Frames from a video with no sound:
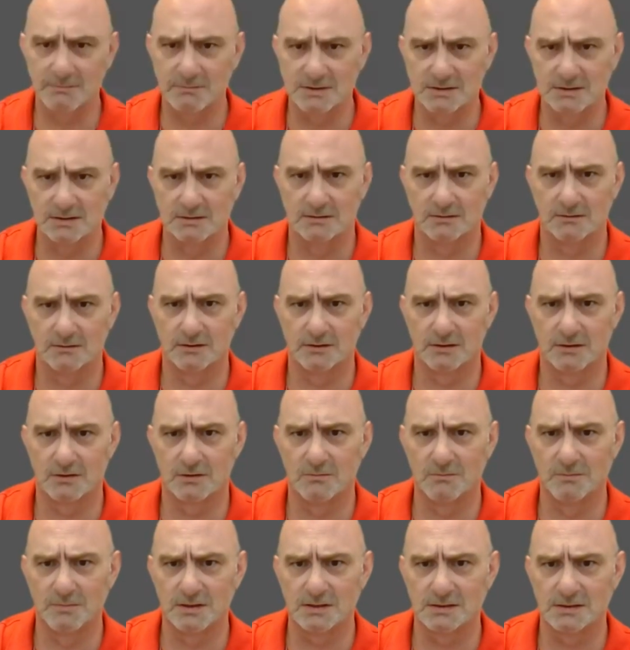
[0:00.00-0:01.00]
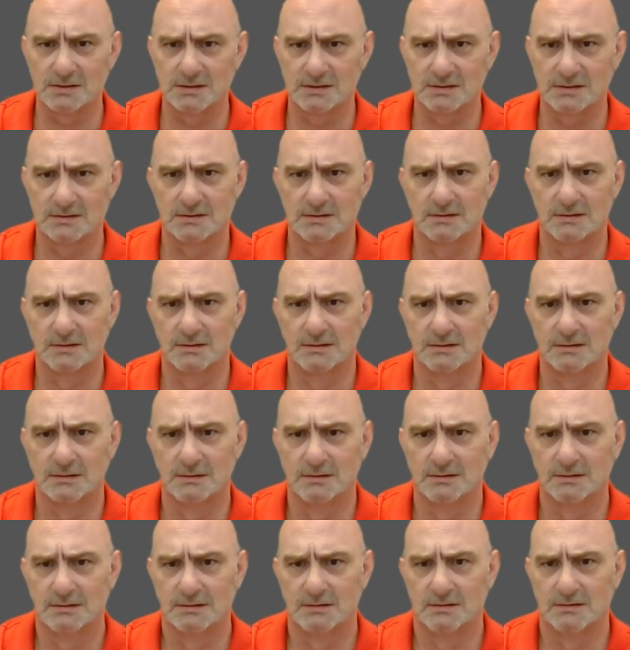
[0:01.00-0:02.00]
had to uh,
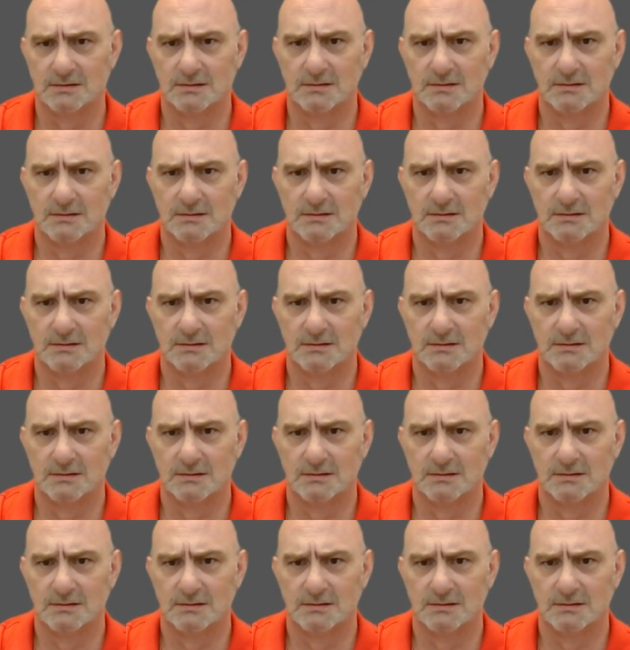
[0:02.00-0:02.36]
look